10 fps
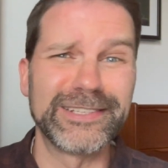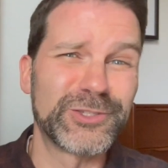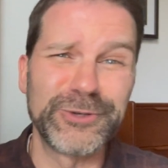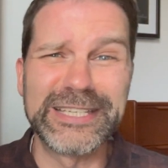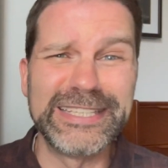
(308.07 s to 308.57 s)

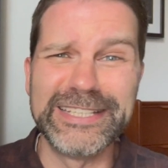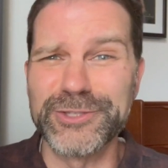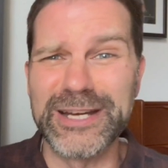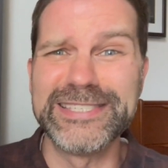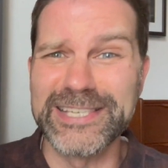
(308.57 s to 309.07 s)
tricky
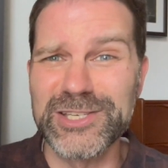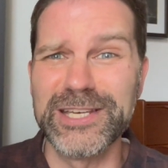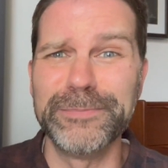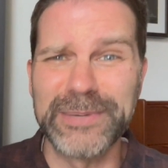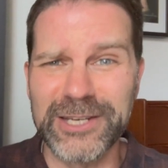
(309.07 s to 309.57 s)

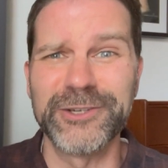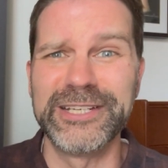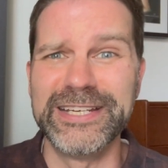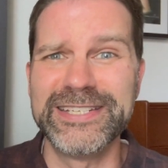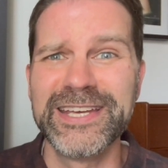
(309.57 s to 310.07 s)
transition
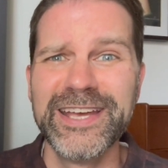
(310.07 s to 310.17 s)
period